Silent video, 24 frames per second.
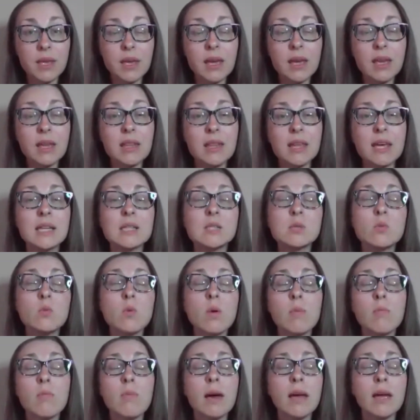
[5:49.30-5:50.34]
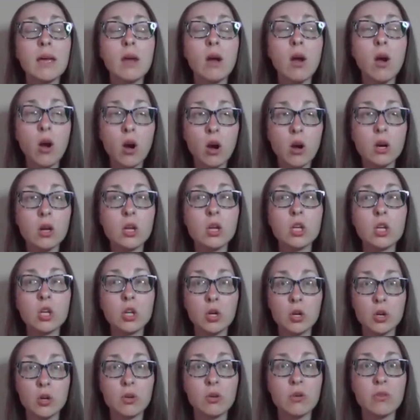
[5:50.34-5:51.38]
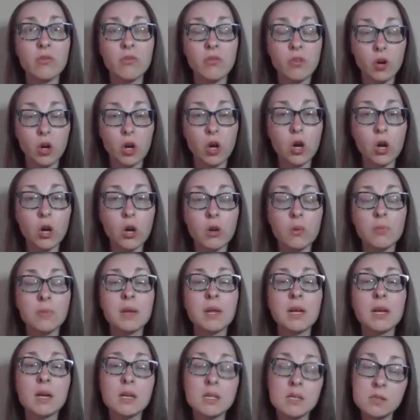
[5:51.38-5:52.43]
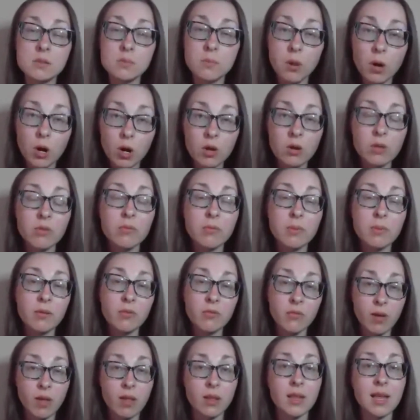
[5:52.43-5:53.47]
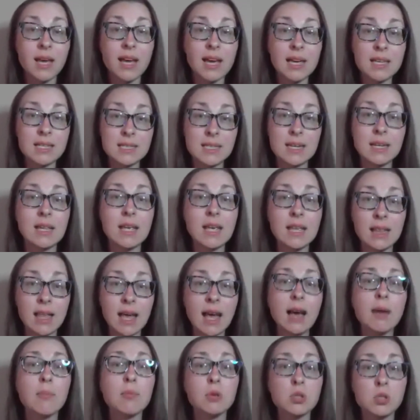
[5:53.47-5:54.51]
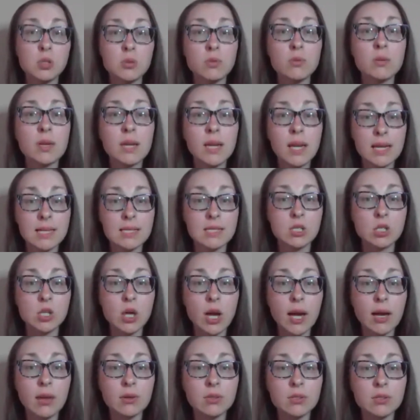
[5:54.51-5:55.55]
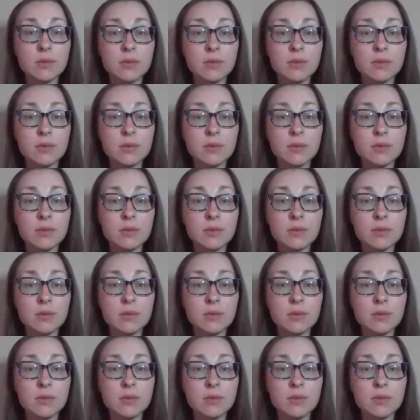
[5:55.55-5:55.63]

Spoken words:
That's what my heart yearned for her, because part of me felt like I didn't get that opportunity as a child.